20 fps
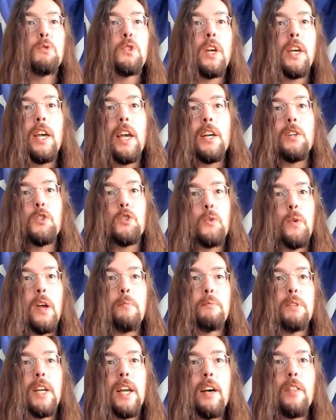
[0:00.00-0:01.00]
They can't
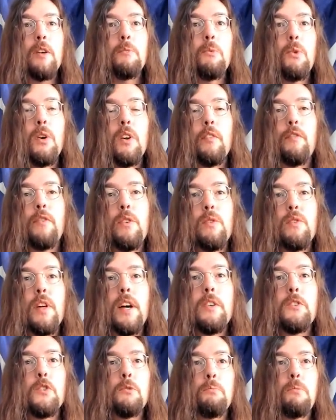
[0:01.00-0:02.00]
scrape together more than a few
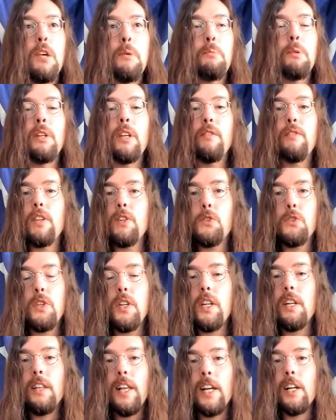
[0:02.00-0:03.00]
thousand people, even a
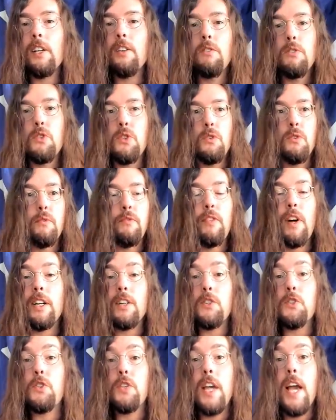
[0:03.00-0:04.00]
city like it's a
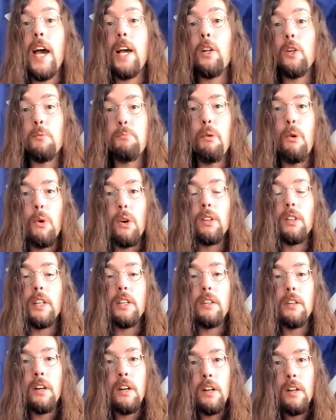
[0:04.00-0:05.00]
fucking Seattle or
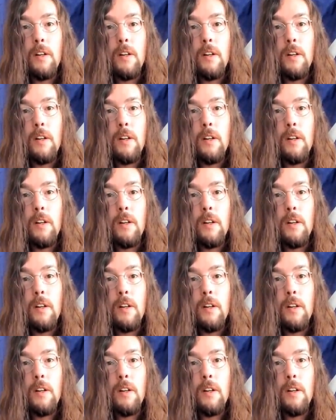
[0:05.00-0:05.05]
Portland.